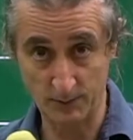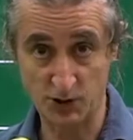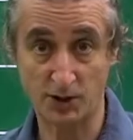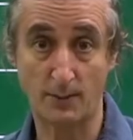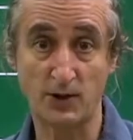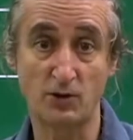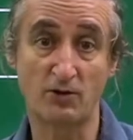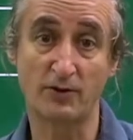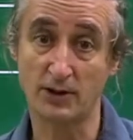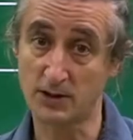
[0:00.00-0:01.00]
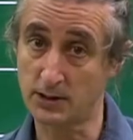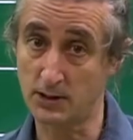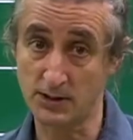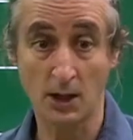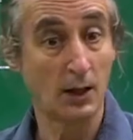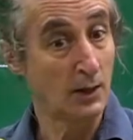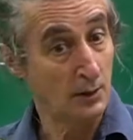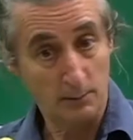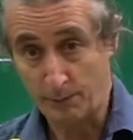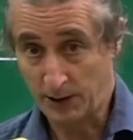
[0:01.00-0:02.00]
Some universities,
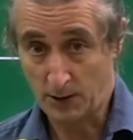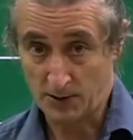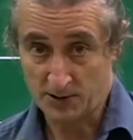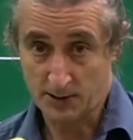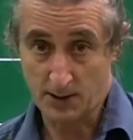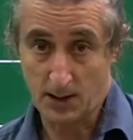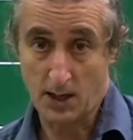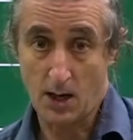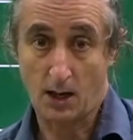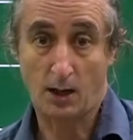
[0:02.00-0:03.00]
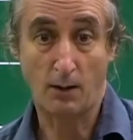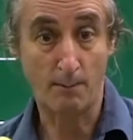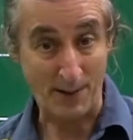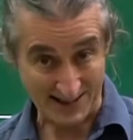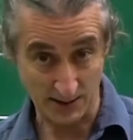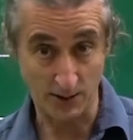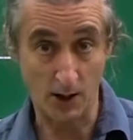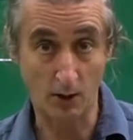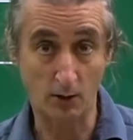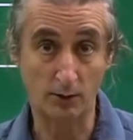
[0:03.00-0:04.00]
because they are better
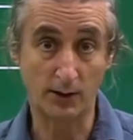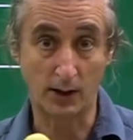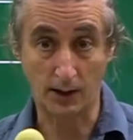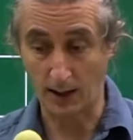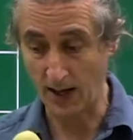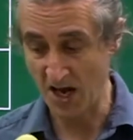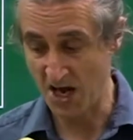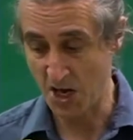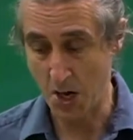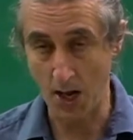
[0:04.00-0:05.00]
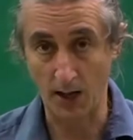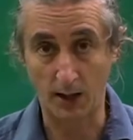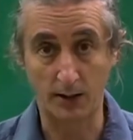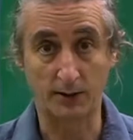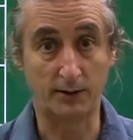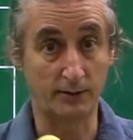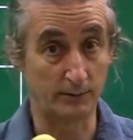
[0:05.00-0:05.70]
known and